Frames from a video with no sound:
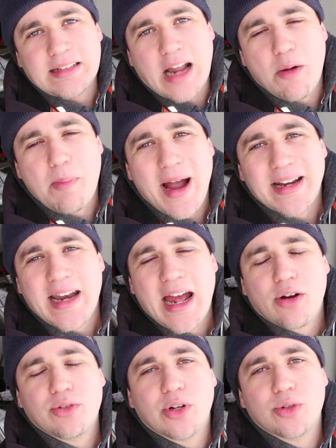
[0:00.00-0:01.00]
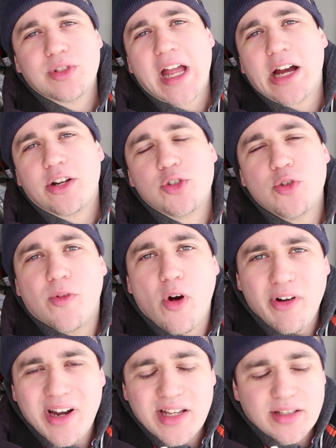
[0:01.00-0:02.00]
Now, by now, no doubt you've
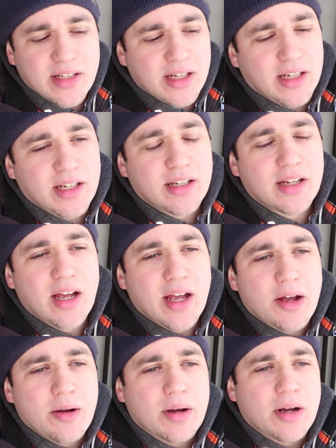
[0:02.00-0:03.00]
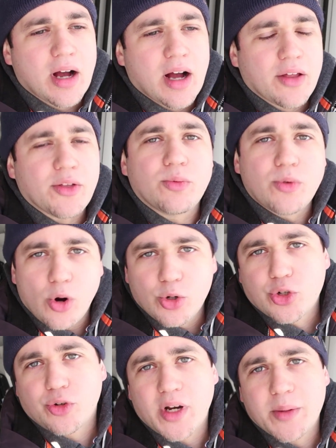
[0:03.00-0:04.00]
already seen the
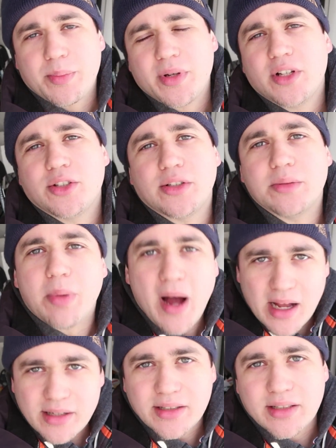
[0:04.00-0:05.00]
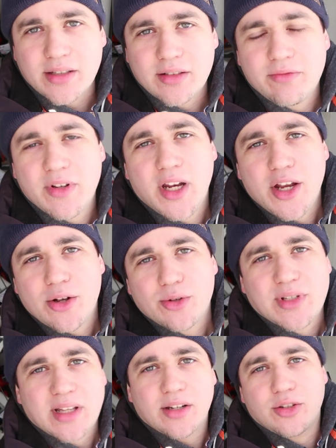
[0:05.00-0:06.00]
road trip to Boston
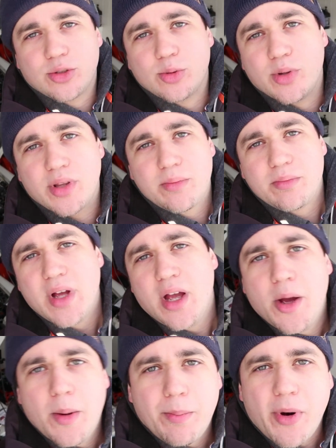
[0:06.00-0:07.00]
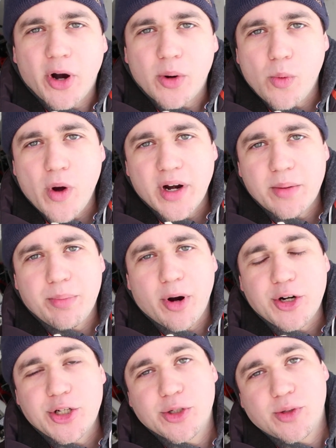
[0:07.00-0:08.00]
videos. I did 2 of them, part 1 and
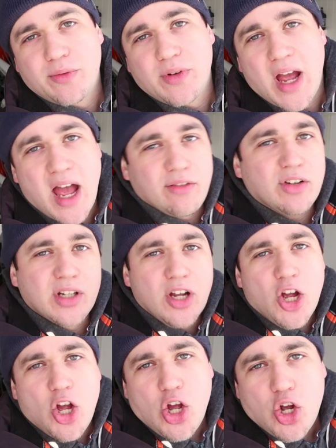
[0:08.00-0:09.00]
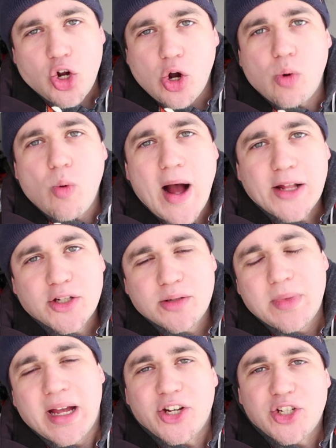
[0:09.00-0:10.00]
part 2. If you haven't, go watch
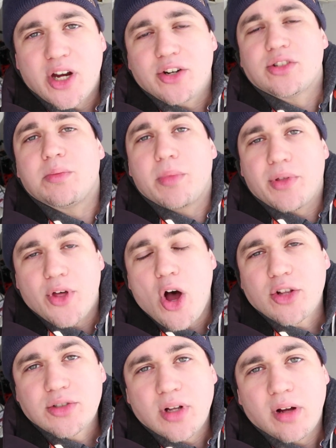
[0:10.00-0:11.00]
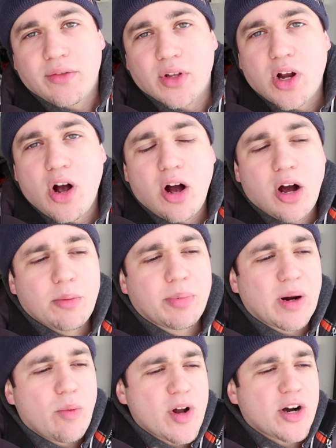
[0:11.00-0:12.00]
them. I shared some thoughts of the car,
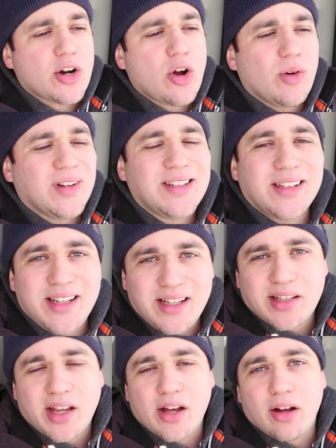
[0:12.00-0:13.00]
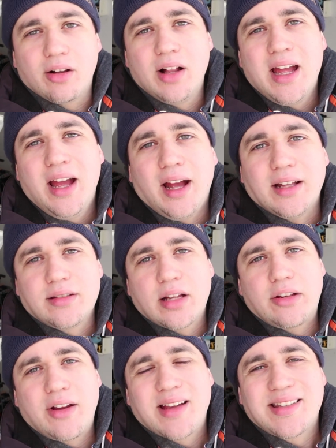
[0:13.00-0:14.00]
but I wanted to go in detail and
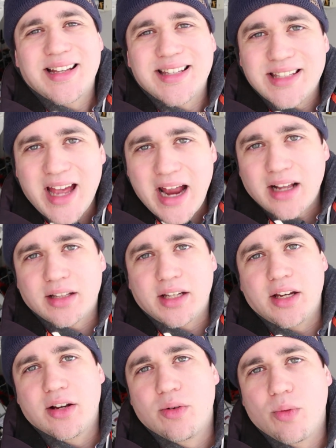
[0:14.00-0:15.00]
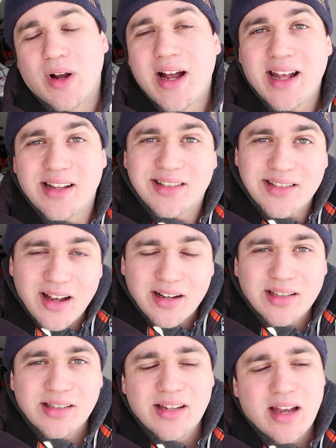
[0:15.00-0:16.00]
tell you guys exactly what kind of
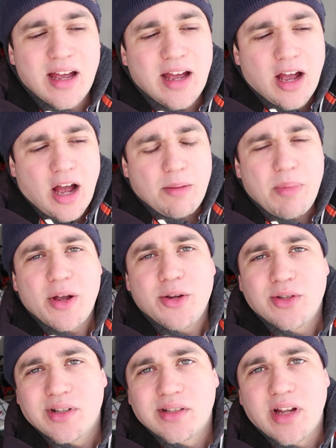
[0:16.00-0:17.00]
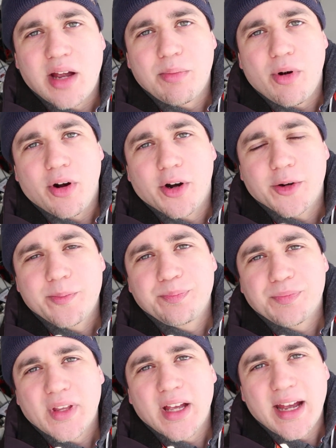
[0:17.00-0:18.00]
sucks about using the Type R
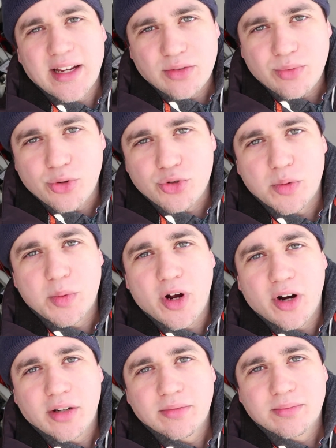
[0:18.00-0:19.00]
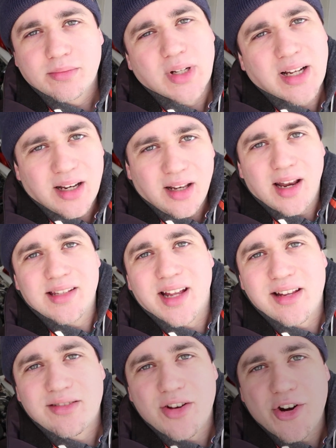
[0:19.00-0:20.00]
as a road trip car. Let's
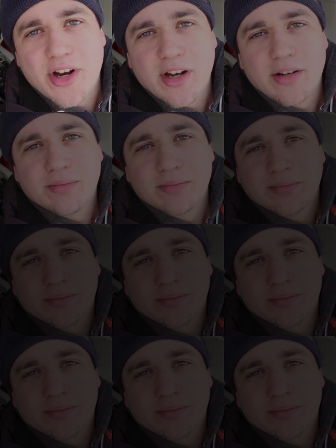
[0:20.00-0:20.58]
get started.